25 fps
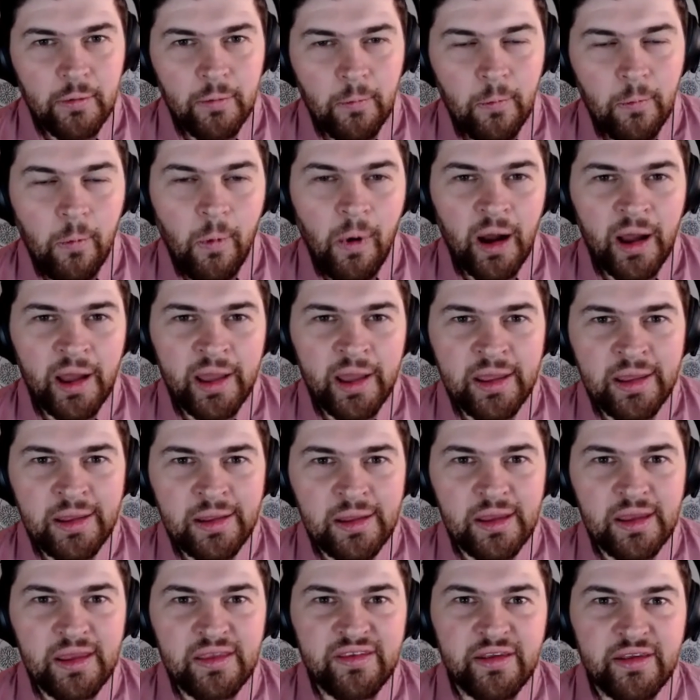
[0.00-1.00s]

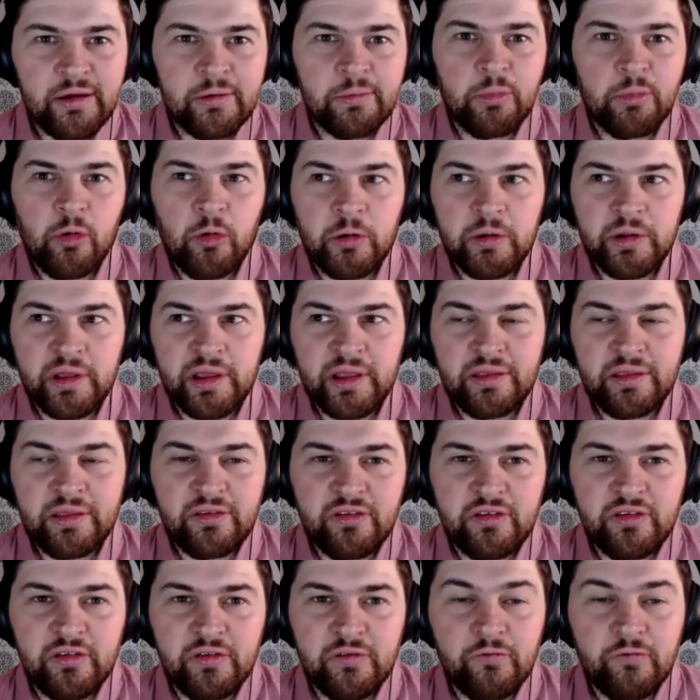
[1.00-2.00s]
Why is it
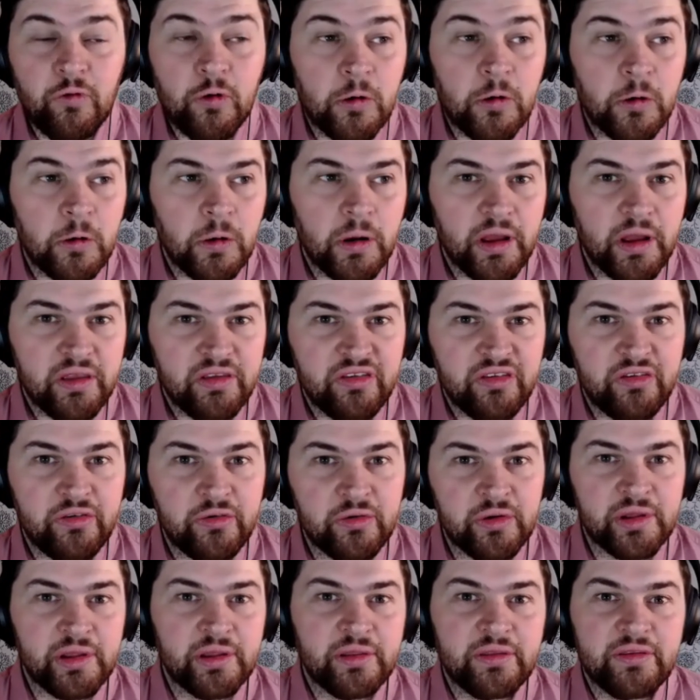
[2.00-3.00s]
important for a
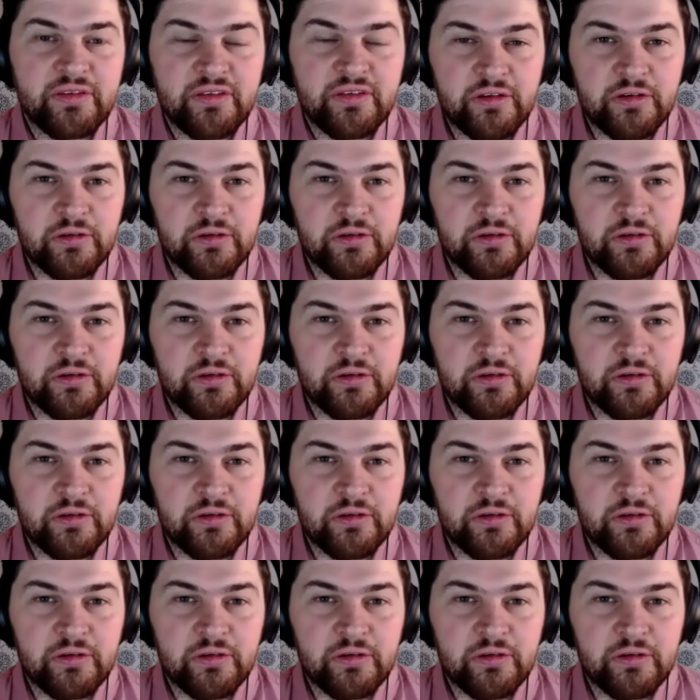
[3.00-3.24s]
student